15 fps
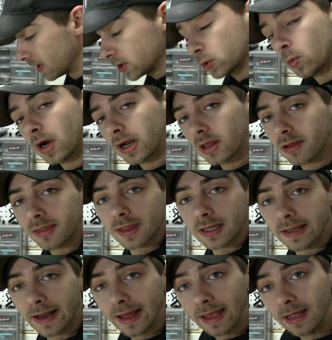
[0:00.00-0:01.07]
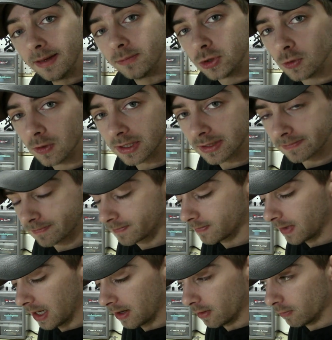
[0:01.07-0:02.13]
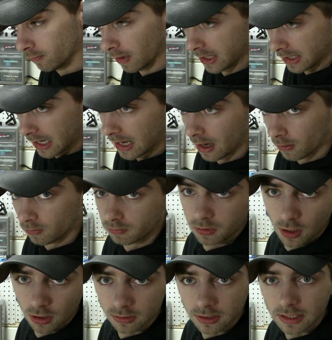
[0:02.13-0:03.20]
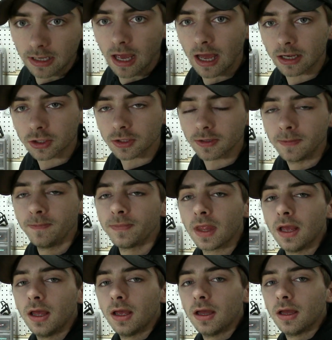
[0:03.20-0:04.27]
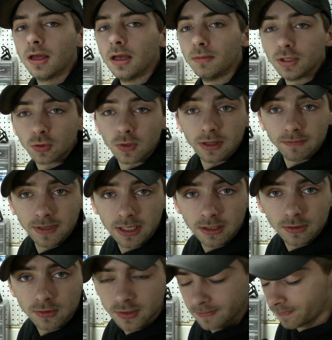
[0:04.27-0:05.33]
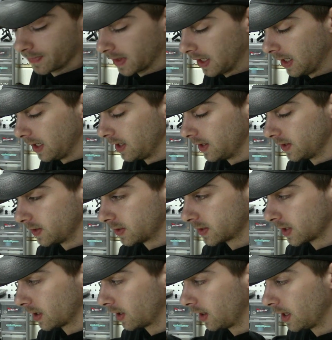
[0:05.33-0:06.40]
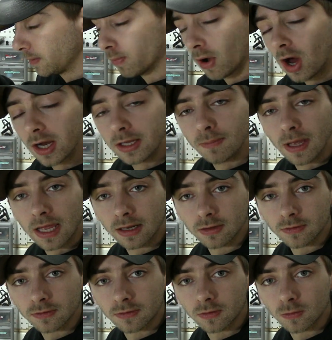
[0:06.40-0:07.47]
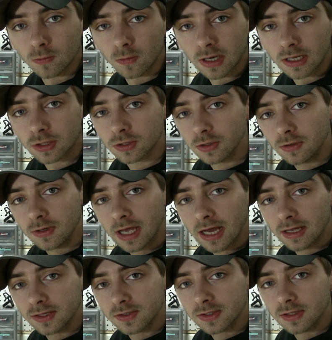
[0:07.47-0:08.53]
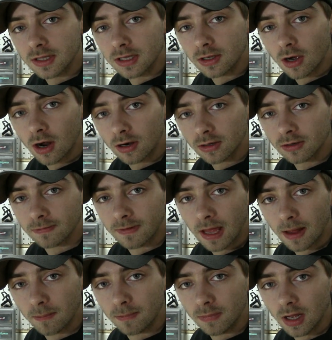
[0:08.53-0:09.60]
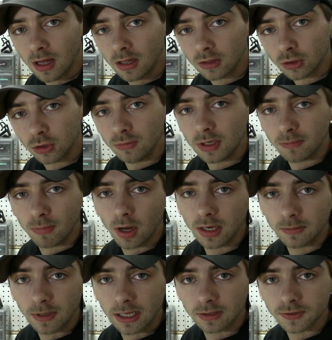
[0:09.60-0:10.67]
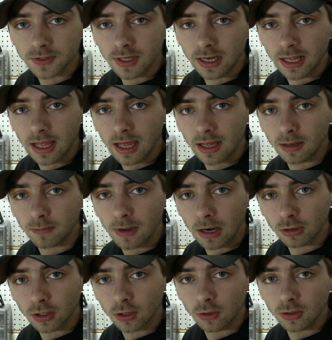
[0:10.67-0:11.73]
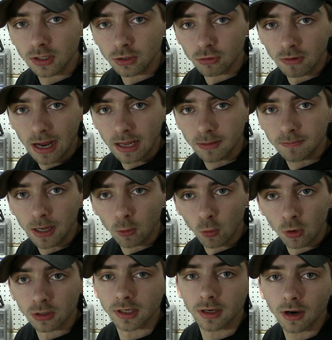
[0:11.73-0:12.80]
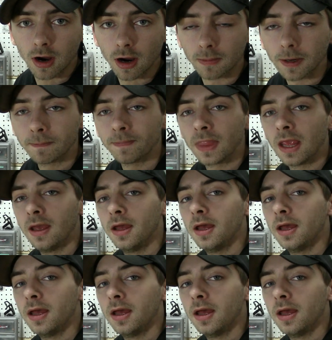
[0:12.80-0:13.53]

there is one other thing that I am doing right now, currently, actually, in between the videos, is the body panels. When I showed you guys the Carter Fab uh, aluminum body panels that I had powder coated gray by Warrior Armor,